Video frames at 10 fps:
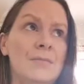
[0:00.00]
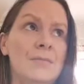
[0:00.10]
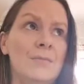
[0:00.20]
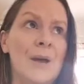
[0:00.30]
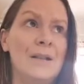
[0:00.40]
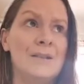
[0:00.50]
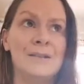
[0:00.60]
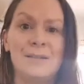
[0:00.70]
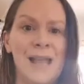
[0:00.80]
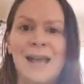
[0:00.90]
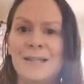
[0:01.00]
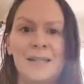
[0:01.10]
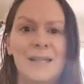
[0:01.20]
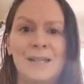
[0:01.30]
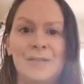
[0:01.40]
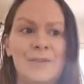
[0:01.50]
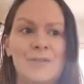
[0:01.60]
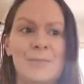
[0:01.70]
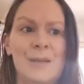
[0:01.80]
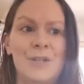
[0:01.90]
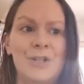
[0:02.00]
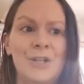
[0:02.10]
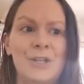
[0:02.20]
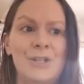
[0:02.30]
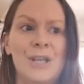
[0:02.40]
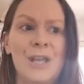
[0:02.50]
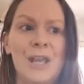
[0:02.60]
what else? Gardening, I've already mentioned.